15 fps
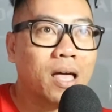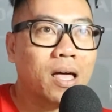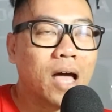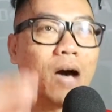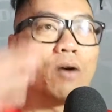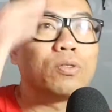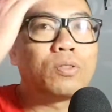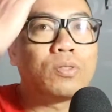
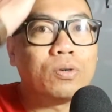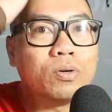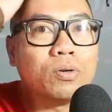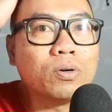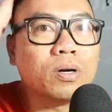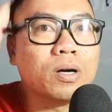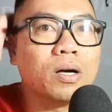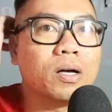How
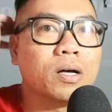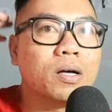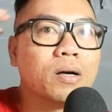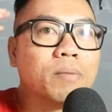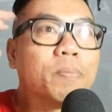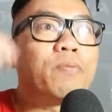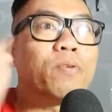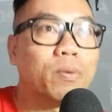to
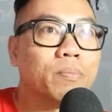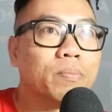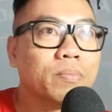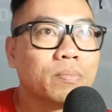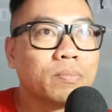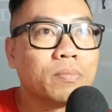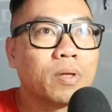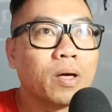perform.
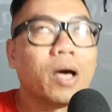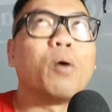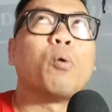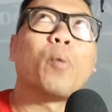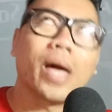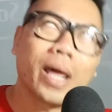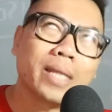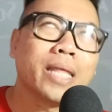
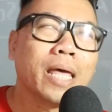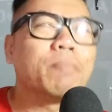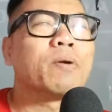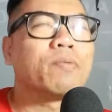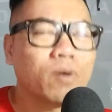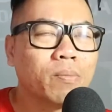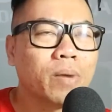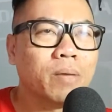Where they
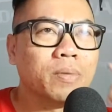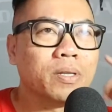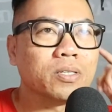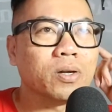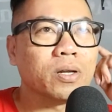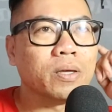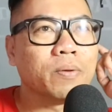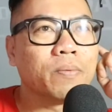perform, I mean,
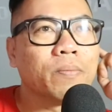sorry.